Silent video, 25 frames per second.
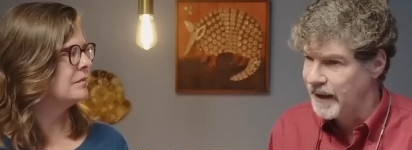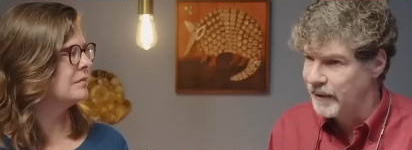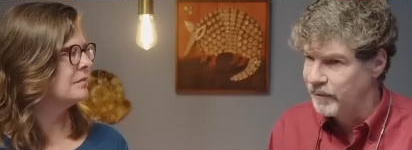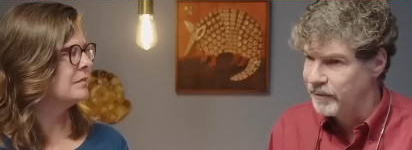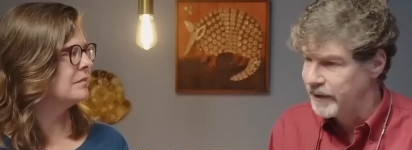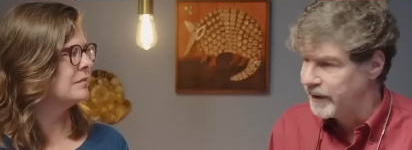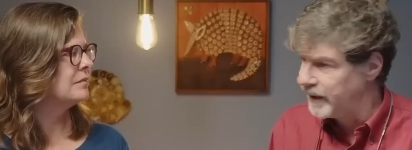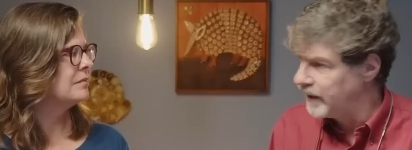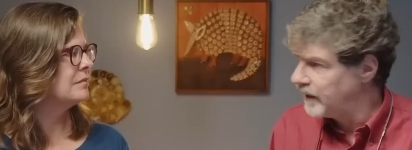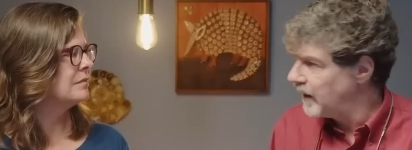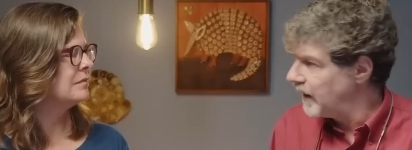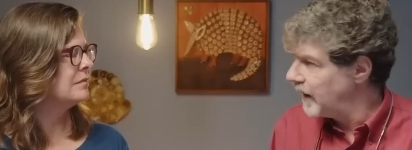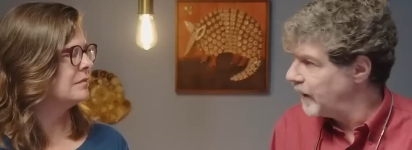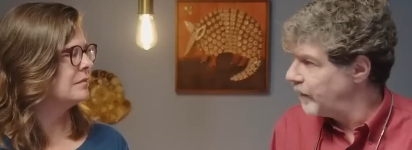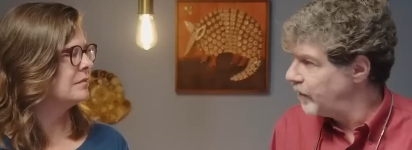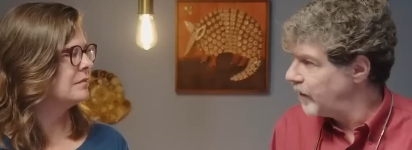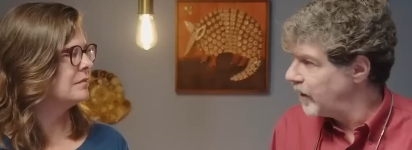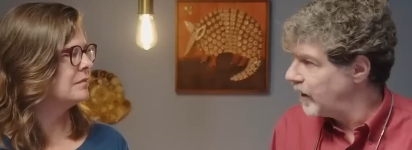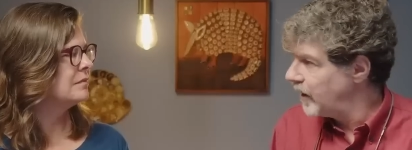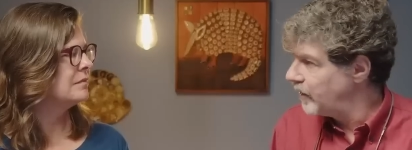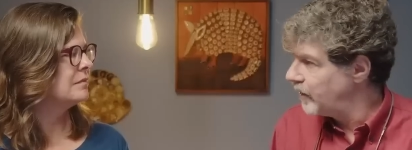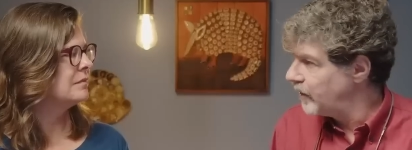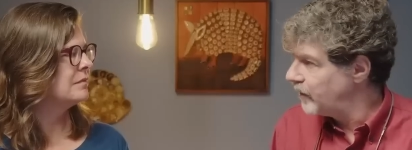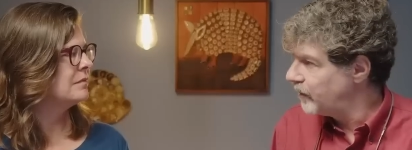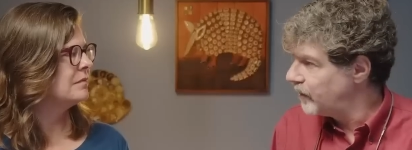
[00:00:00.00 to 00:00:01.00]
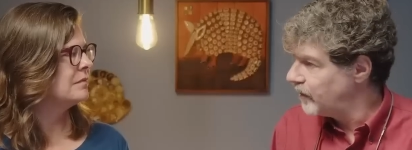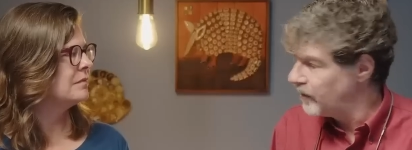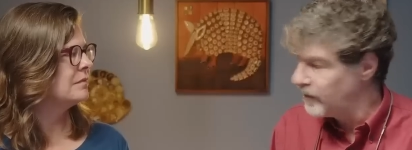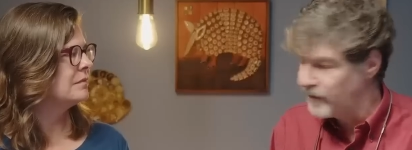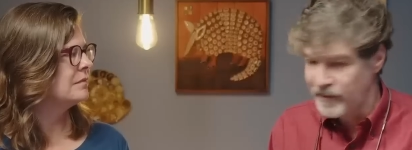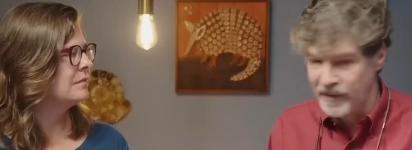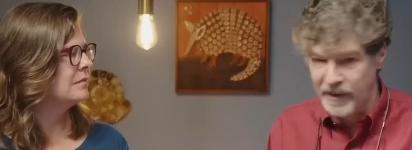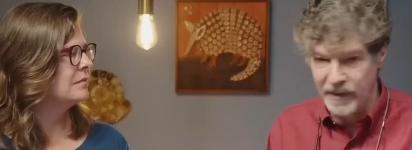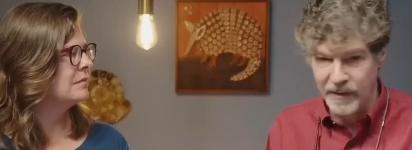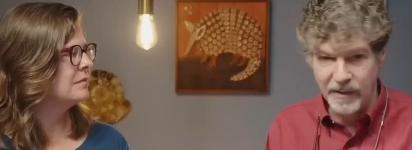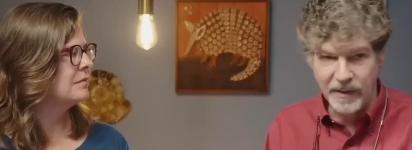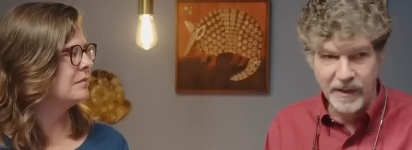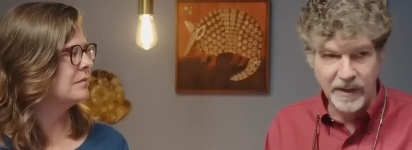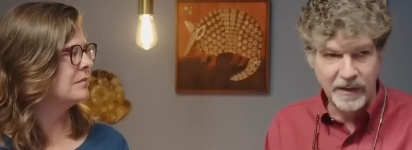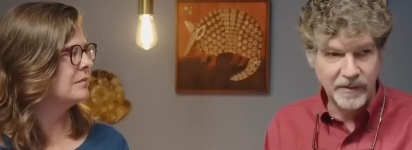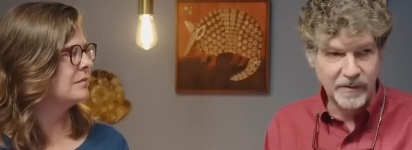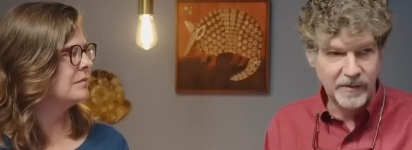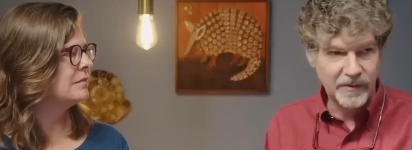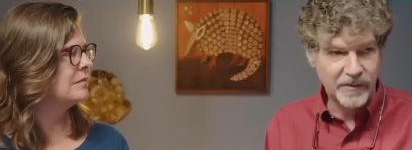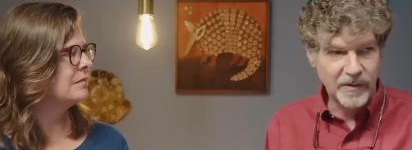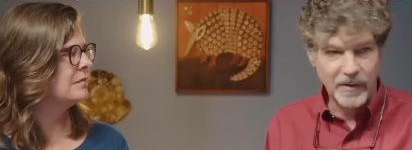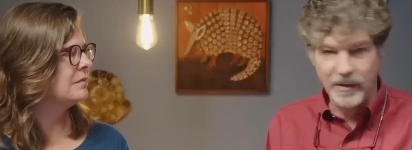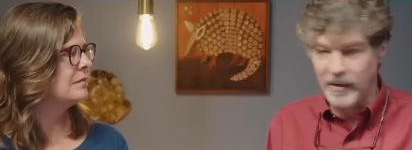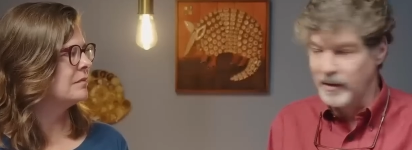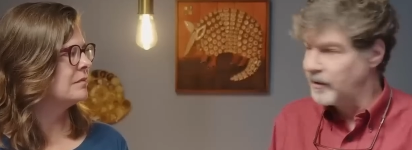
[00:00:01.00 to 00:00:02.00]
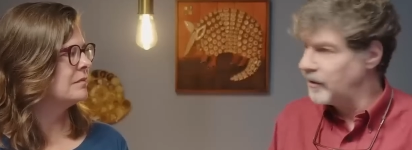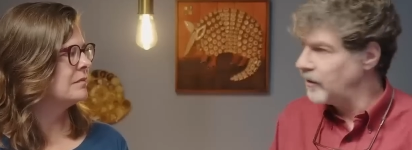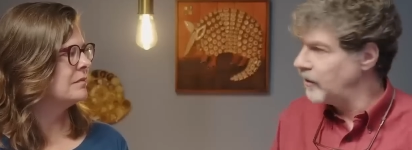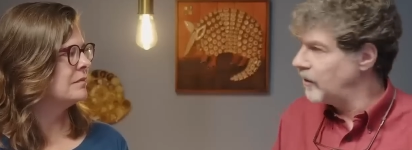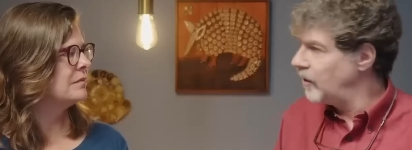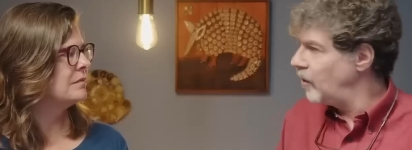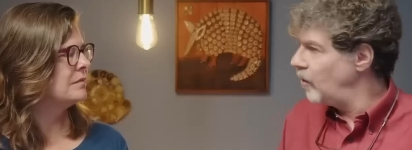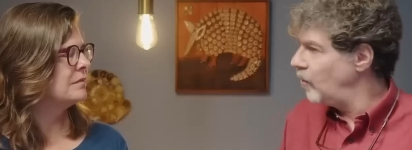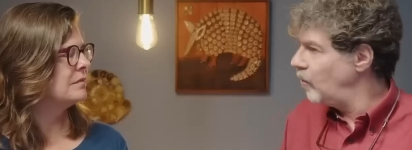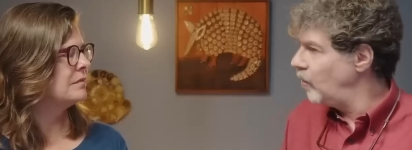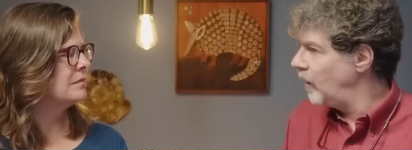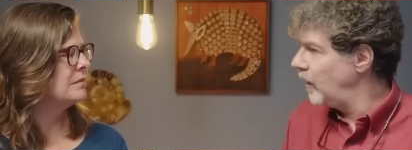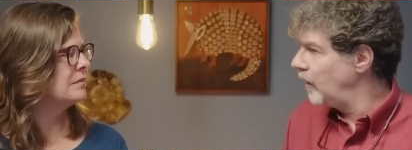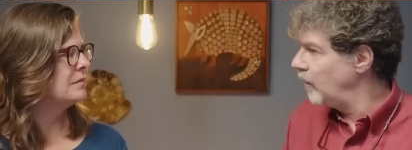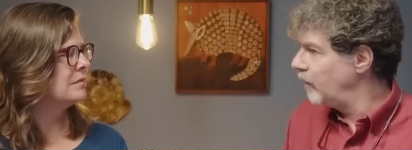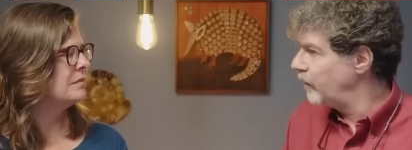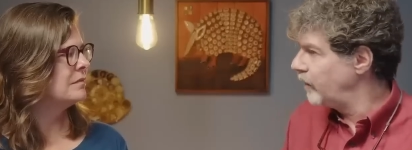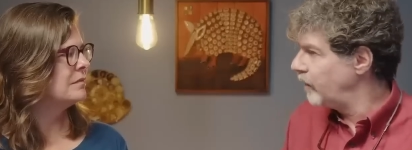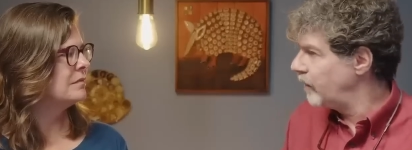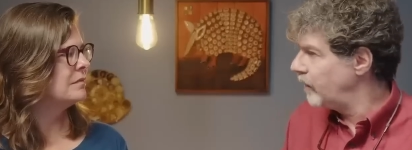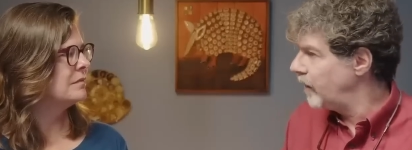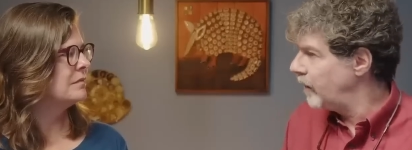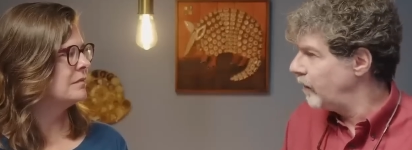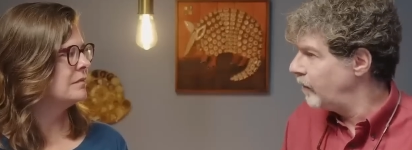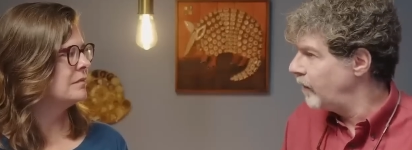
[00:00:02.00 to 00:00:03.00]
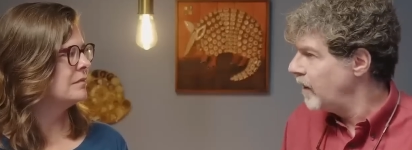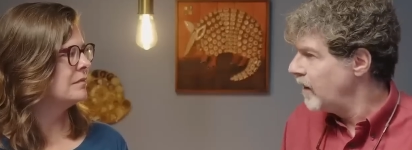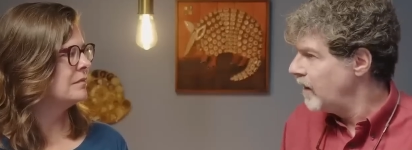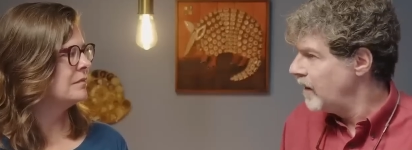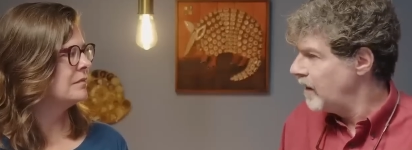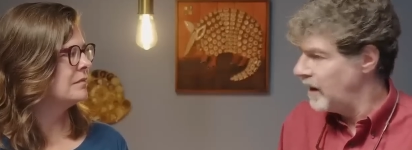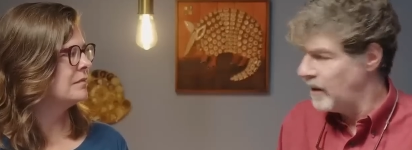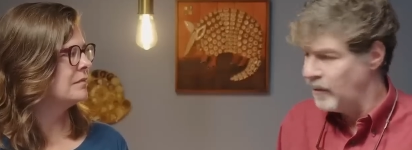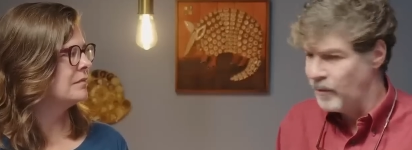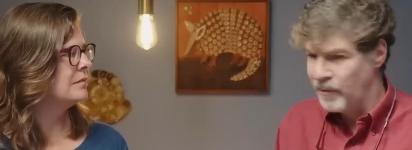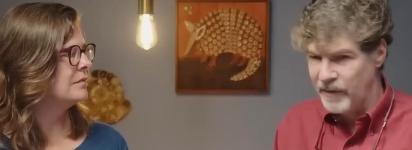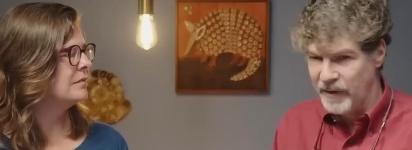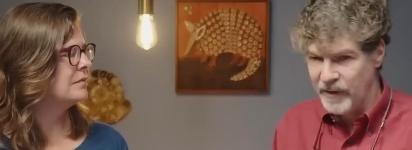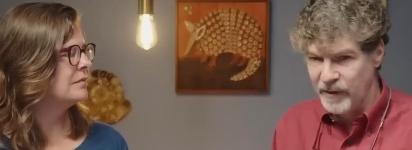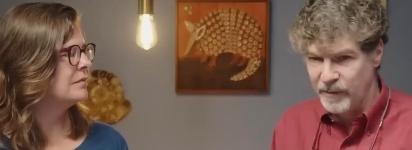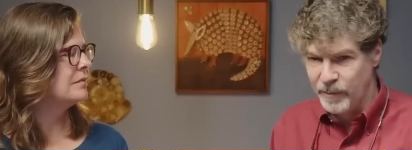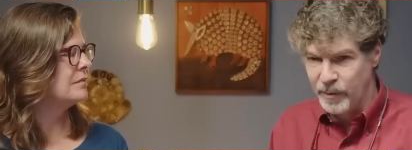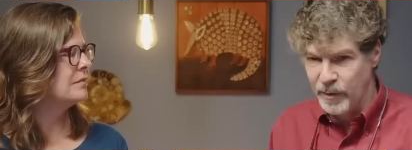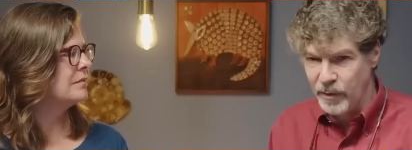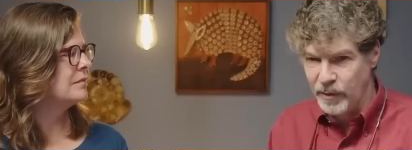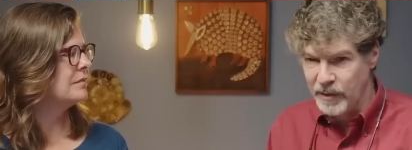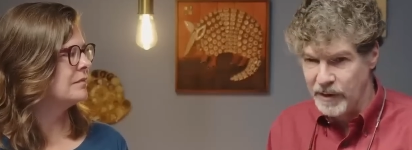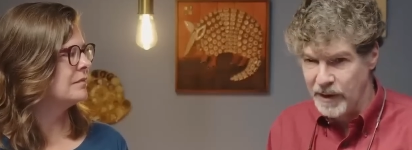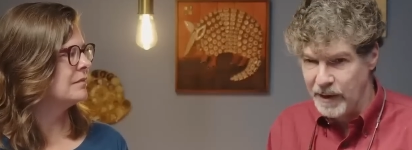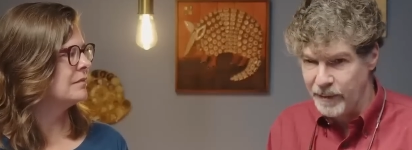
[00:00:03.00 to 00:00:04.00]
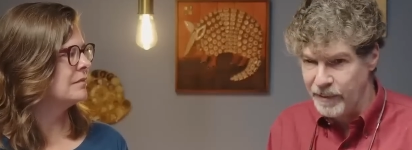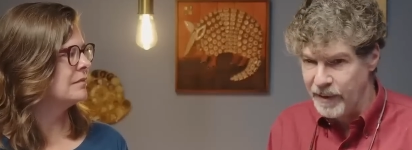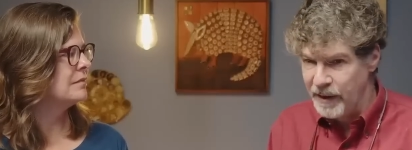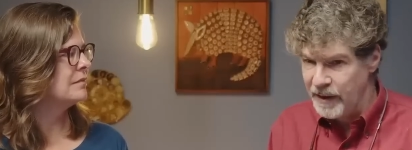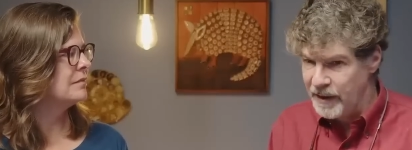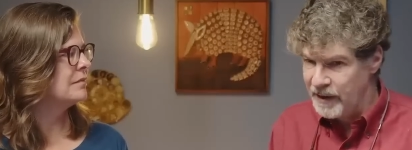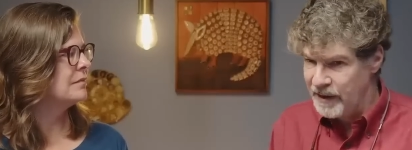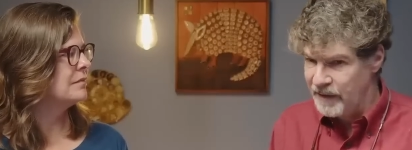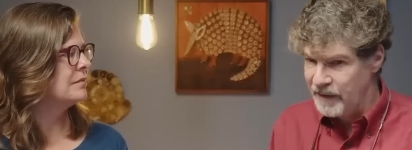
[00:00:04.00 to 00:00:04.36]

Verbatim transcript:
Speaker 1: lab leak hypothesis, that things started to go well for them, and when they spoke up